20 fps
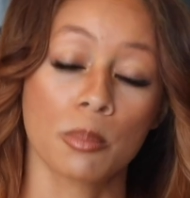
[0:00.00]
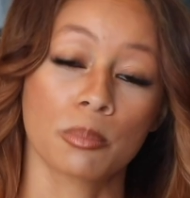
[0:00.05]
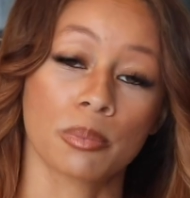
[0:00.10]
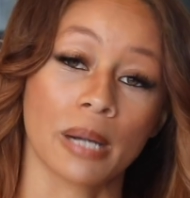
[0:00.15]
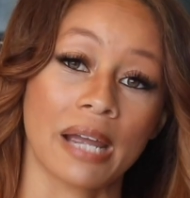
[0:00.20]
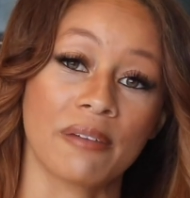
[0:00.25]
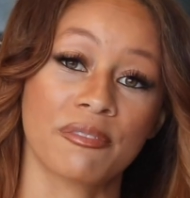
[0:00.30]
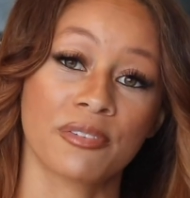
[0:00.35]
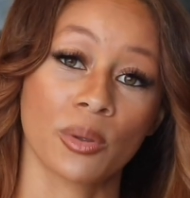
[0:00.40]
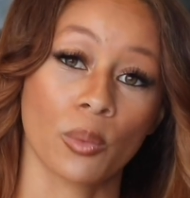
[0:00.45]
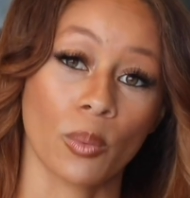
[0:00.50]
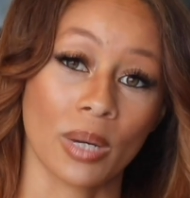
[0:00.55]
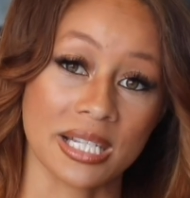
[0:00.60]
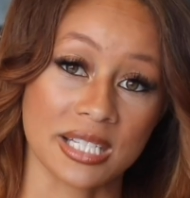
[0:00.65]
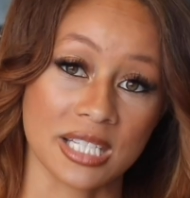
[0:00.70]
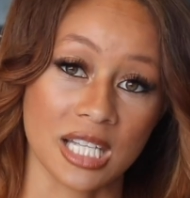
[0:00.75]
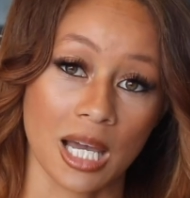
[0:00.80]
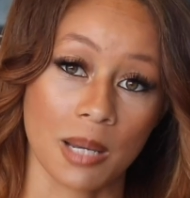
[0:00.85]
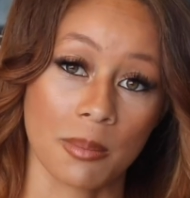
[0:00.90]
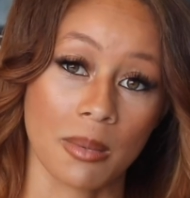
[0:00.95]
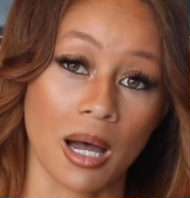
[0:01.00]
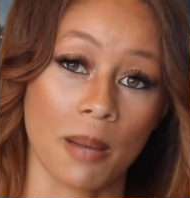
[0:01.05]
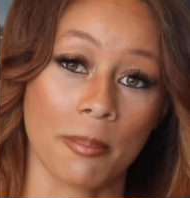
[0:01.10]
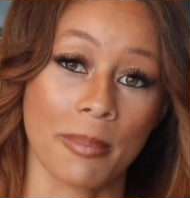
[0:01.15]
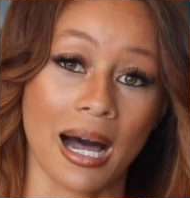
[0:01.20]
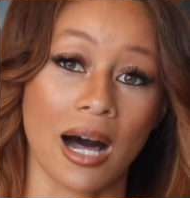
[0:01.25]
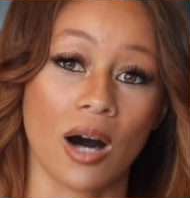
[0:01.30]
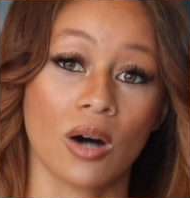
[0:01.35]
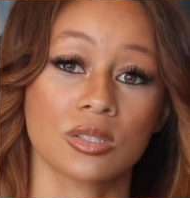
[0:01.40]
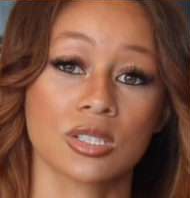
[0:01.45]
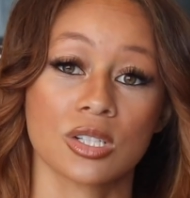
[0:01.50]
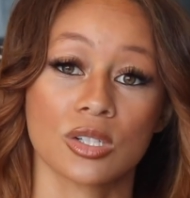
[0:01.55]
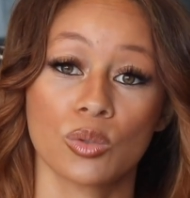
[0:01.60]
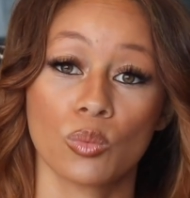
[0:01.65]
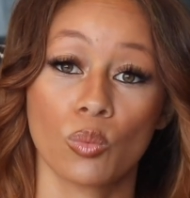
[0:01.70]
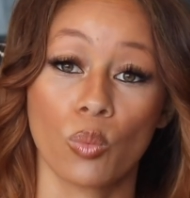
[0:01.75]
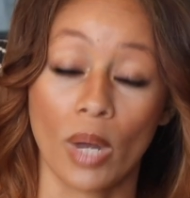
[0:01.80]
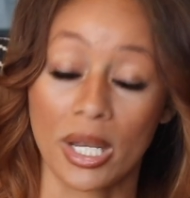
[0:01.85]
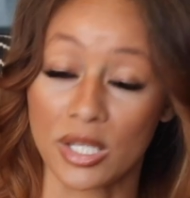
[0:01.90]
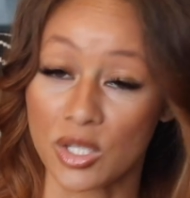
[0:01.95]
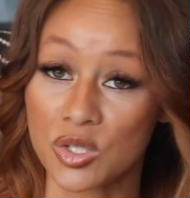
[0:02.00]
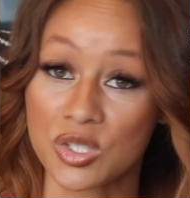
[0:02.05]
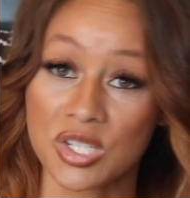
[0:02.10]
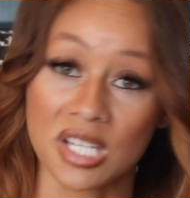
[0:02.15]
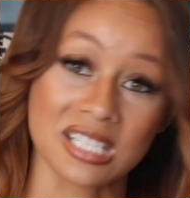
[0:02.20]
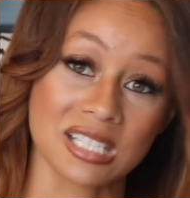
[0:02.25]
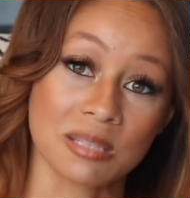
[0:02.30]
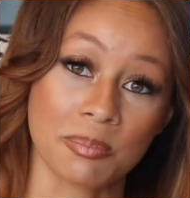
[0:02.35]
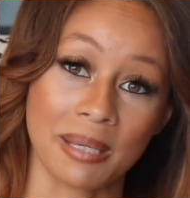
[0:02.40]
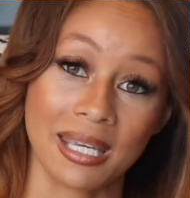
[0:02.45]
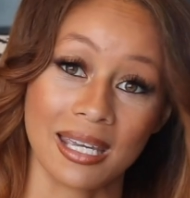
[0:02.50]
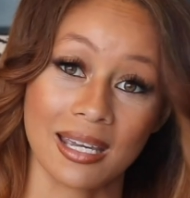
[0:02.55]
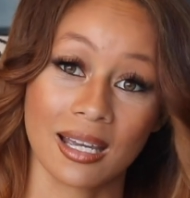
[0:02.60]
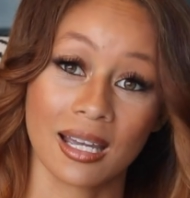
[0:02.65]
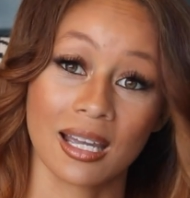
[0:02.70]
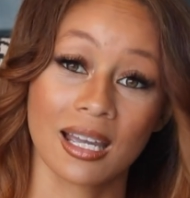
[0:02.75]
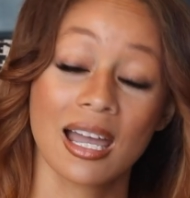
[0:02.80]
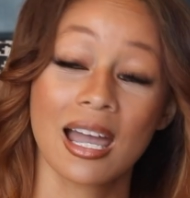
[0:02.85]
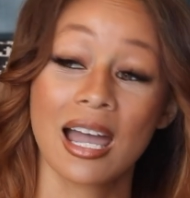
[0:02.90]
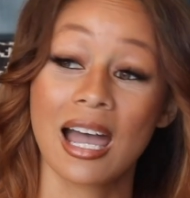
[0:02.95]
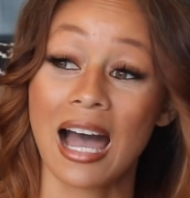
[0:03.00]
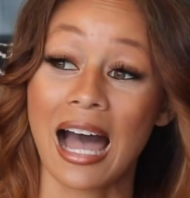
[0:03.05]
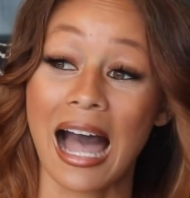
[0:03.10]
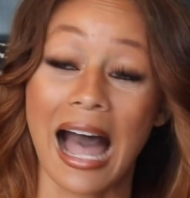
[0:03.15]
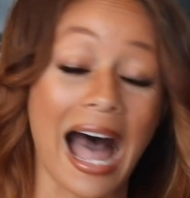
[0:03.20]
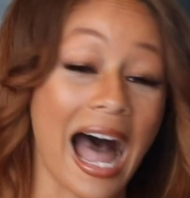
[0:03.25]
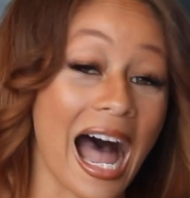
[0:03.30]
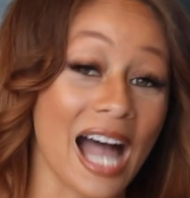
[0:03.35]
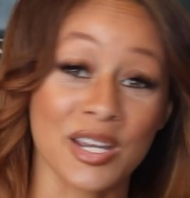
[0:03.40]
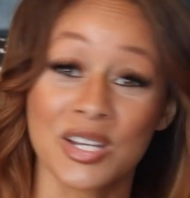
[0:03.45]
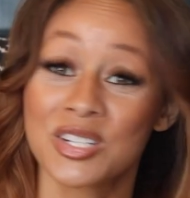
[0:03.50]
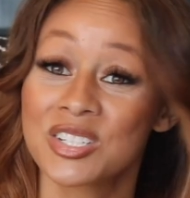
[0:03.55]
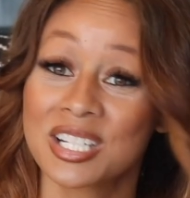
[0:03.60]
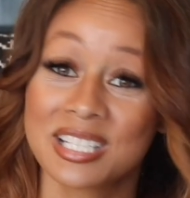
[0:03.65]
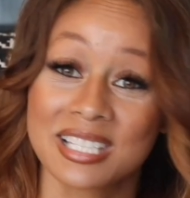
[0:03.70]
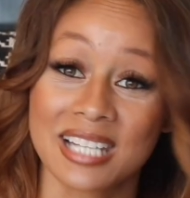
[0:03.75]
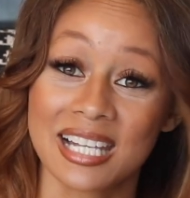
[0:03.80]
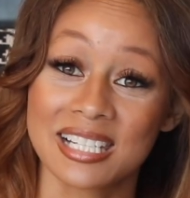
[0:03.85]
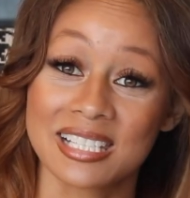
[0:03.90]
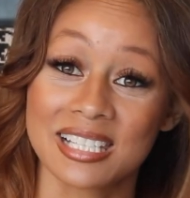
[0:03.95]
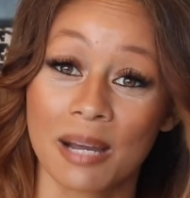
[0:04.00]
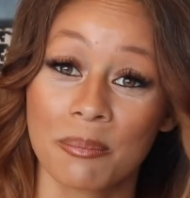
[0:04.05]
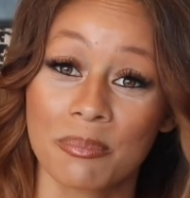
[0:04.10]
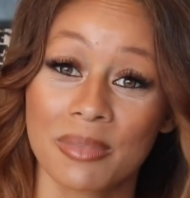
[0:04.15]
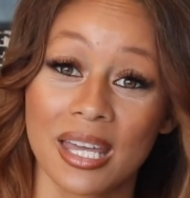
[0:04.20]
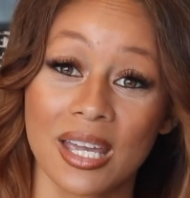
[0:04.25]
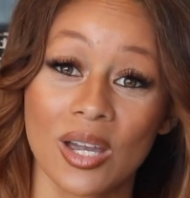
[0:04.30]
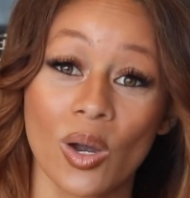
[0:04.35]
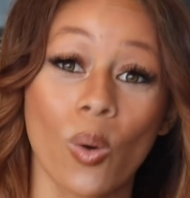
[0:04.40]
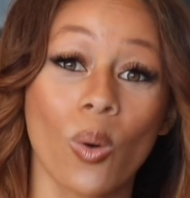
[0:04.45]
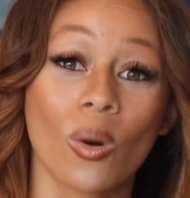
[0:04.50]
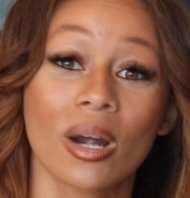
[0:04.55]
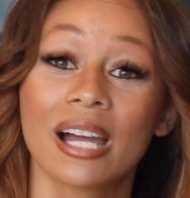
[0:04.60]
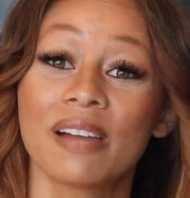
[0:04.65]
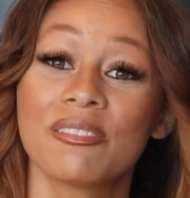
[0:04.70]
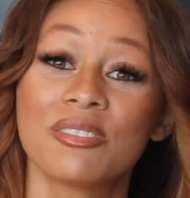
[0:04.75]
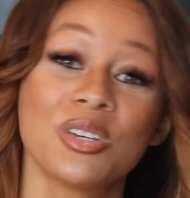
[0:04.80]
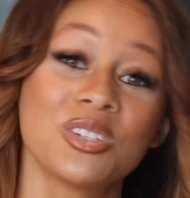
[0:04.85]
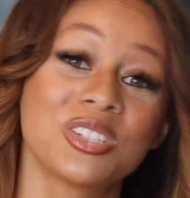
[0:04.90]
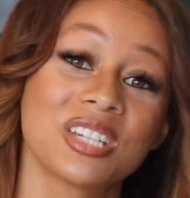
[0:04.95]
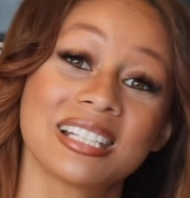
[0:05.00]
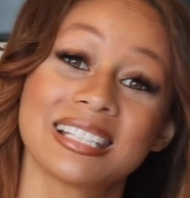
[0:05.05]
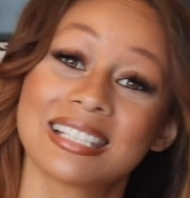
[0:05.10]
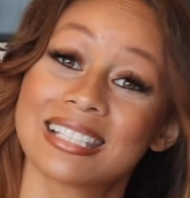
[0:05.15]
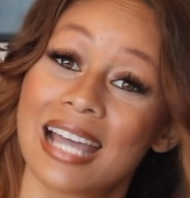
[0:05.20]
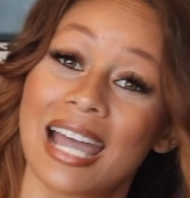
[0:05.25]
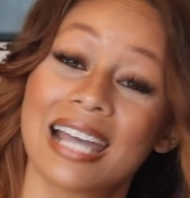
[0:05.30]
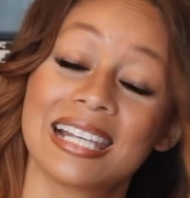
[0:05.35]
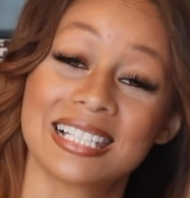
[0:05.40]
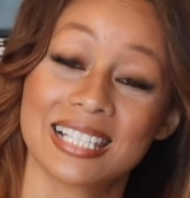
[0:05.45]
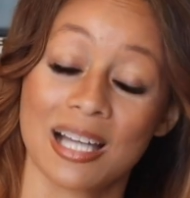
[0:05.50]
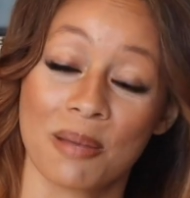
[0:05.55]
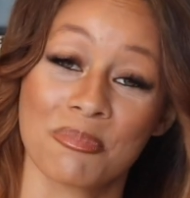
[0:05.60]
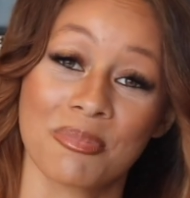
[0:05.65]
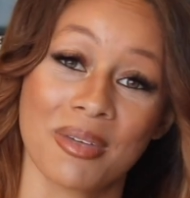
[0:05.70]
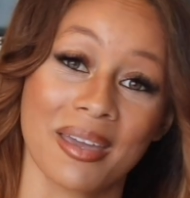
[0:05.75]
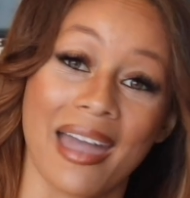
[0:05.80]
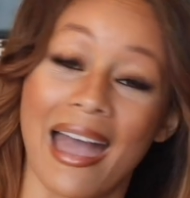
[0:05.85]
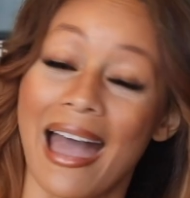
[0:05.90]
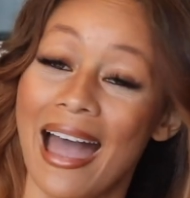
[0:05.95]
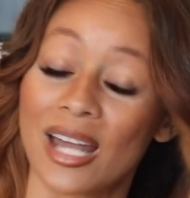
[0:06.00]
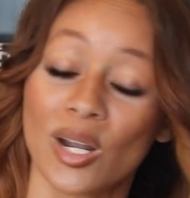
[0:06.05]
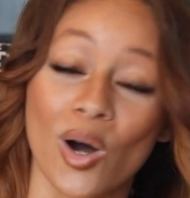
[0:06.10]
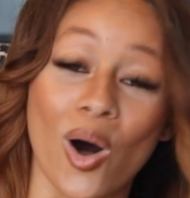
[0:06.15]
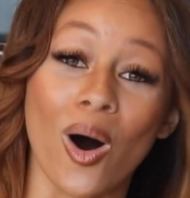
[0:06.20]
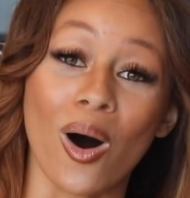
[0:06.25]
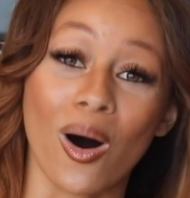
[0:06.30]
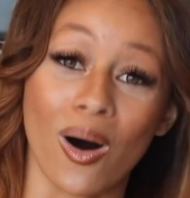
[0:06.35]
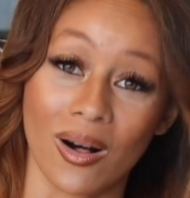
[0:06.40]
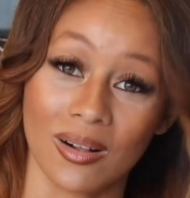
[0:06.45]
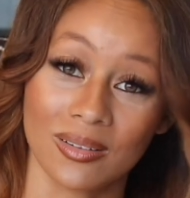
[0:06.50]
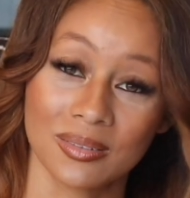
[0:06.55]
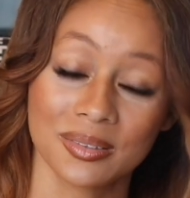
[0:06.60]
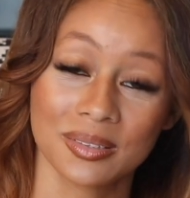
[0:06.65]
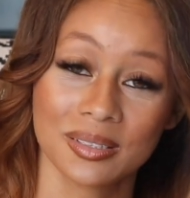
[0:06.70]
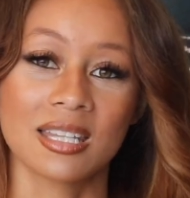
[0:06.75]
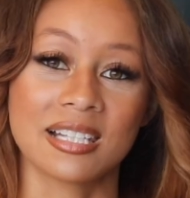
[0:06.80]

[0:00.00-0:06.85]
Pray for wisdom about when you should speak, how you should say something, or if you should say something at all.